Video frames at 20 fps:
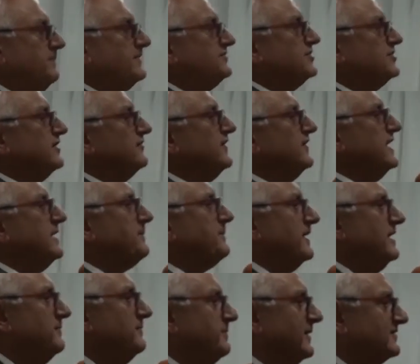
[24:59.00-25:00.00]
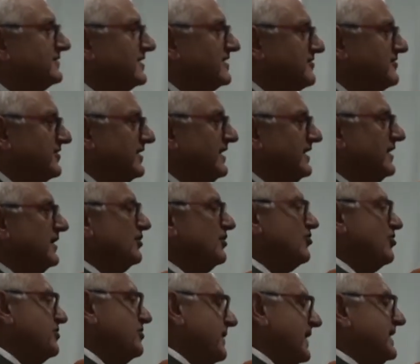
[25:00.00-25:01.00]
a picture of a Nepali peasantry
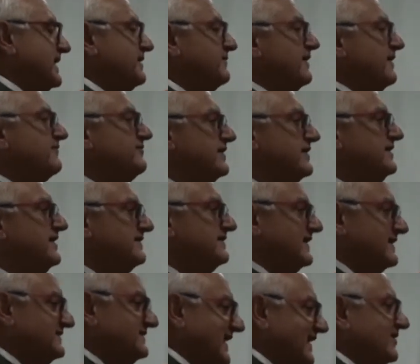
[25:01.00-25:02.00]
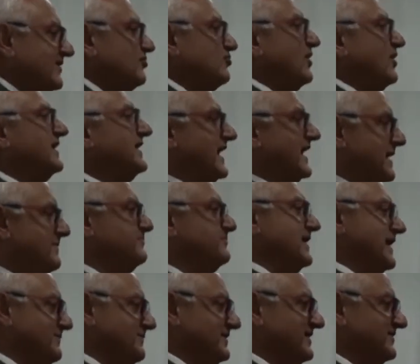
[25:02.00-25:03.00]
to remind him every day that that is why I am
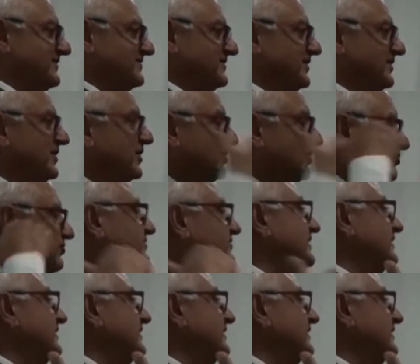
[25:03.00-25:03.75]
prime minister, to